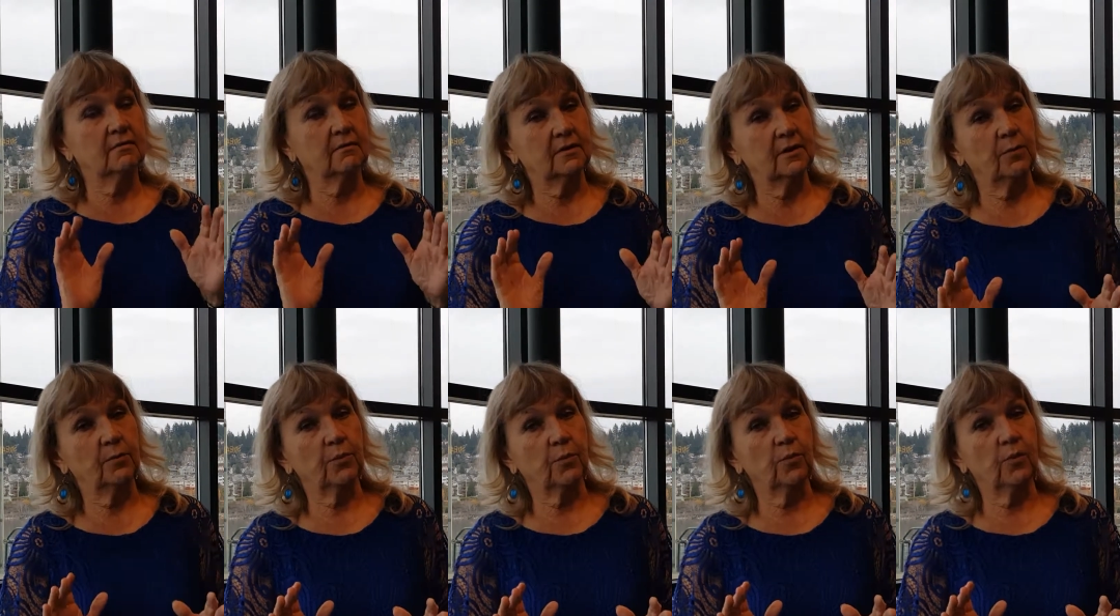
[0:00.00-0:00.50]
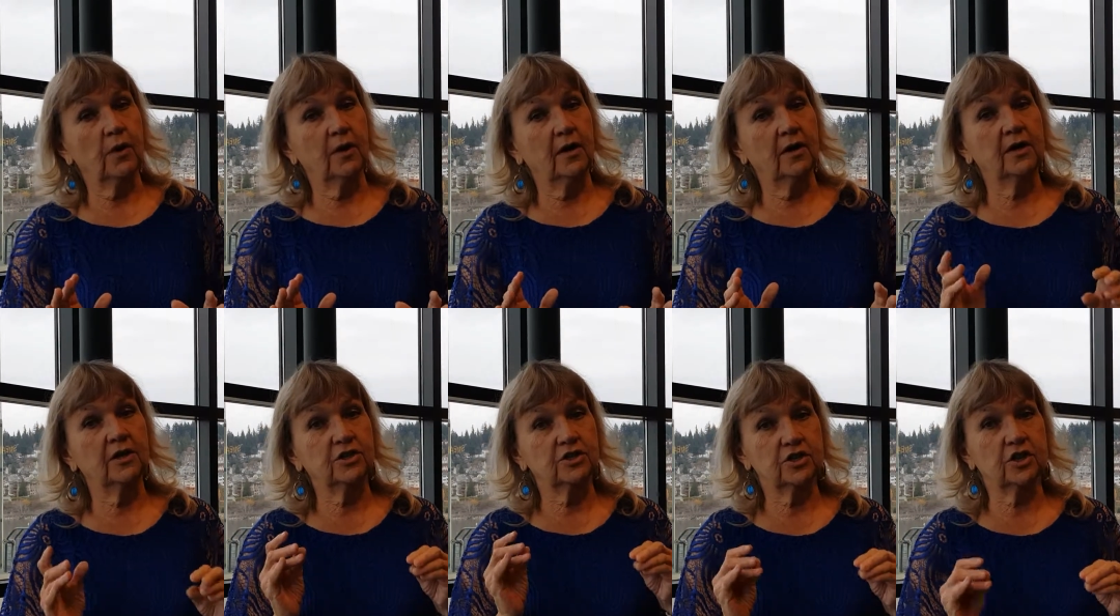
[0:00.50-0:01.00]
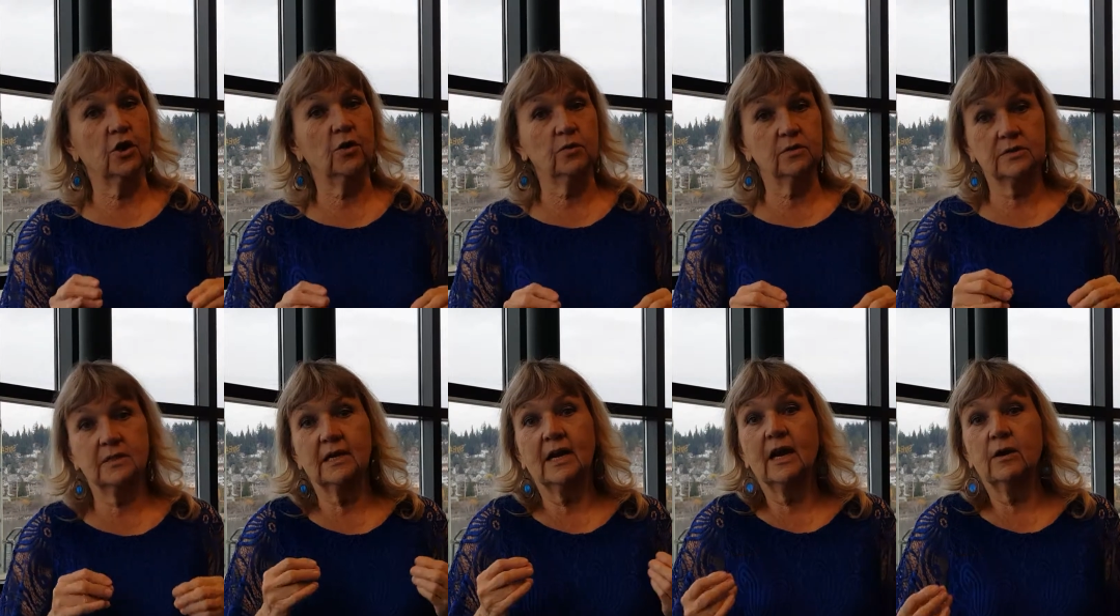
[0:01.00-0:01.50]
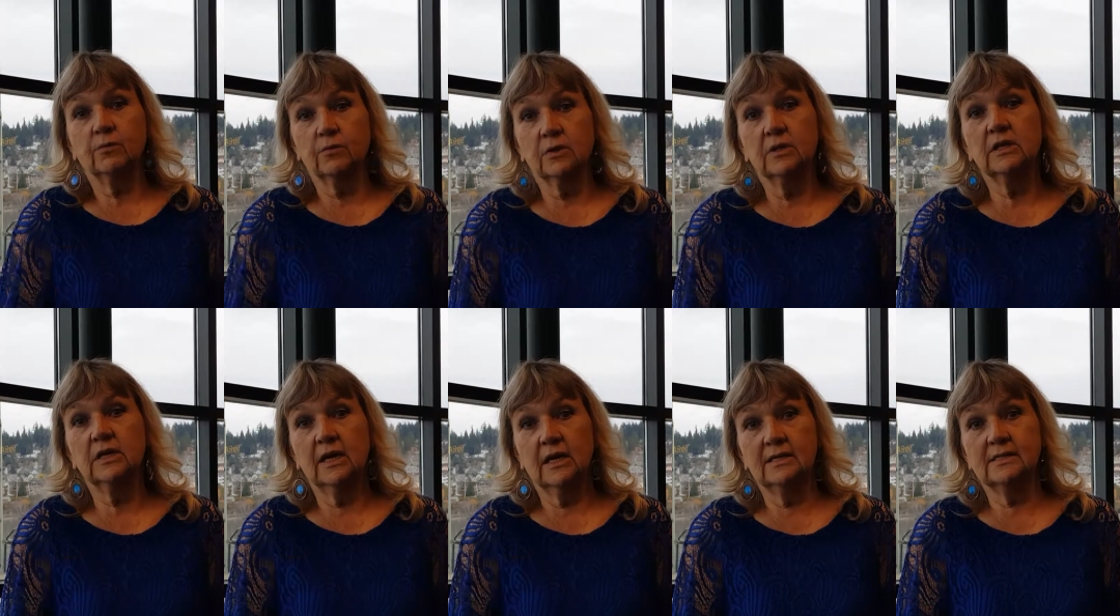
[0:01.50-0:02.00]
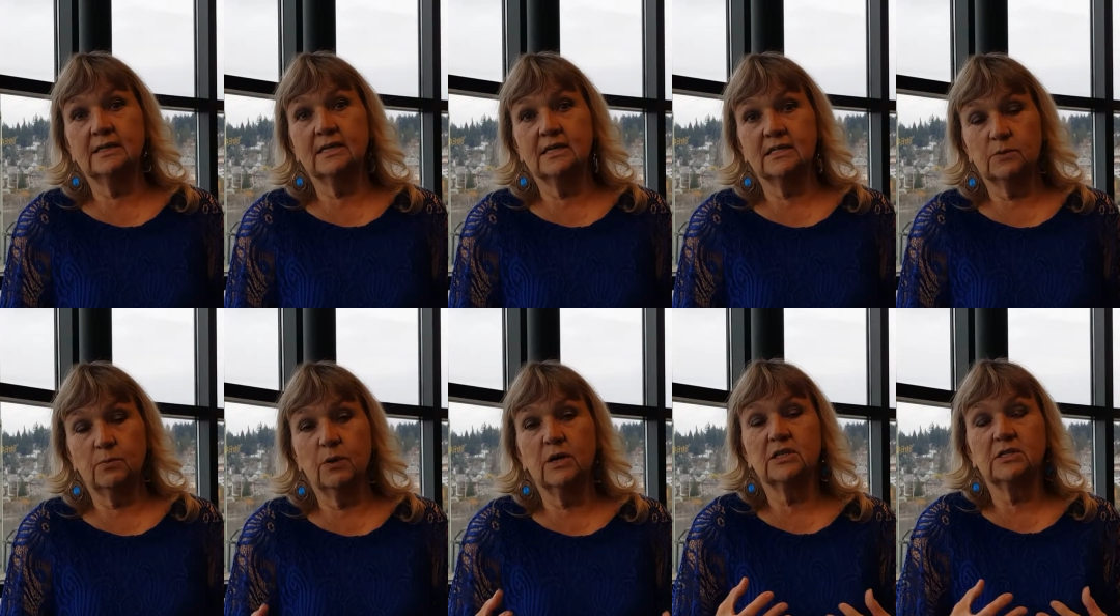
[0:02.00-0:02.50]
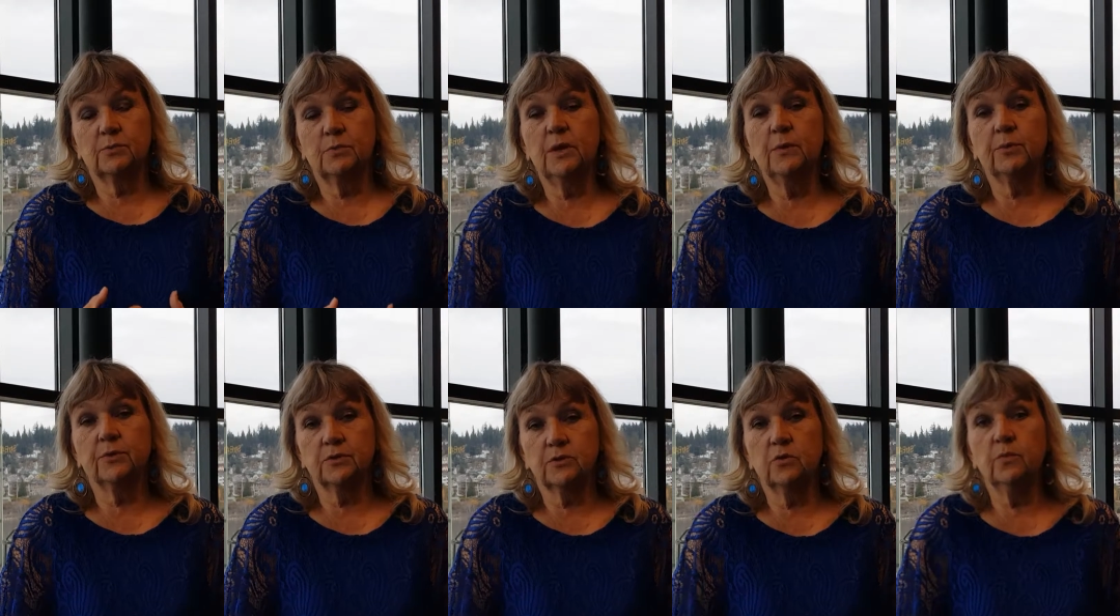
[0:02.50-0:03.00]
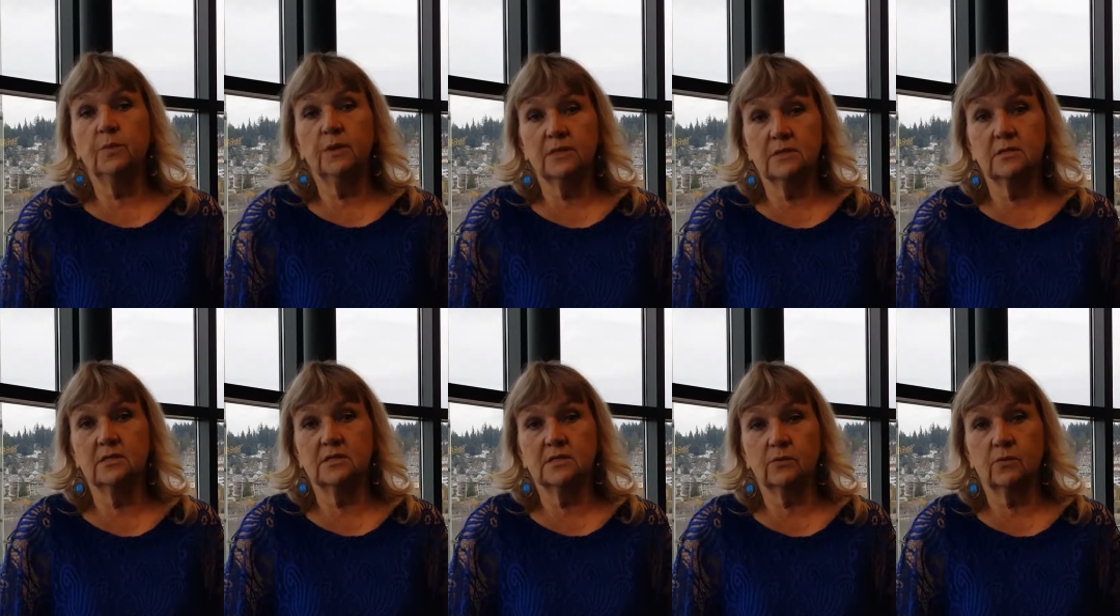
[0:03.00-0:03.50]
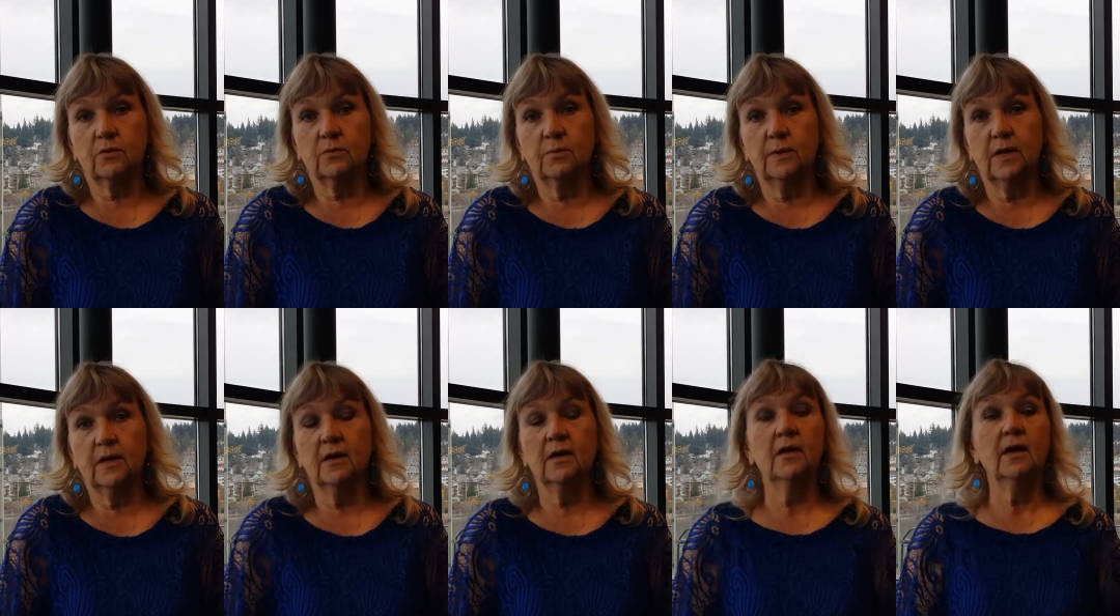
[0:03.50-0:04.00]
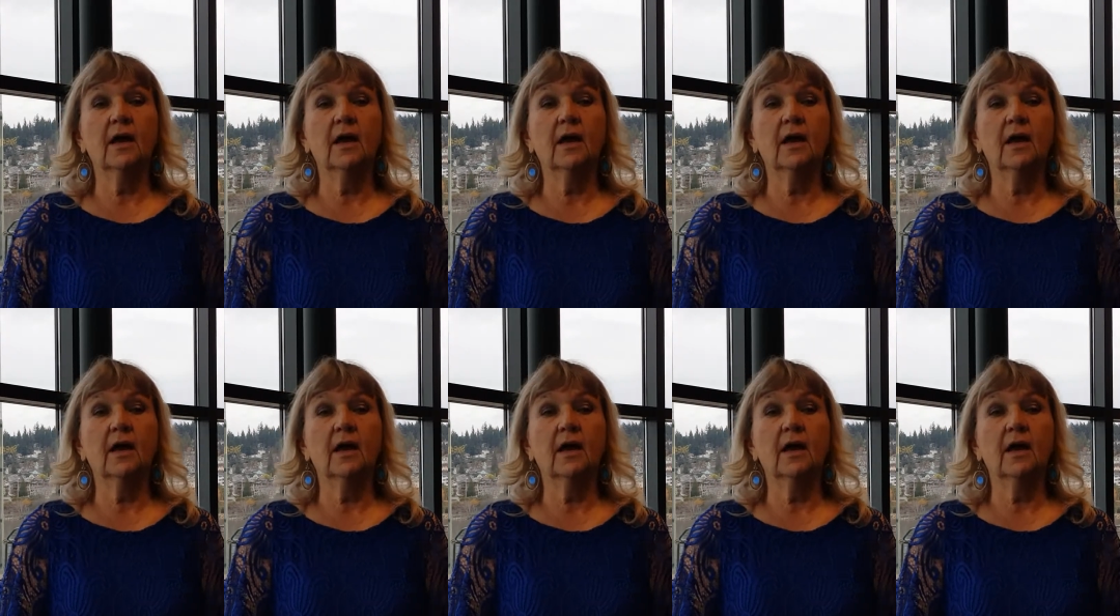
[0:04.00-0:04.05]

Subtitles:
number one, it shows that I really exist because people do business with me.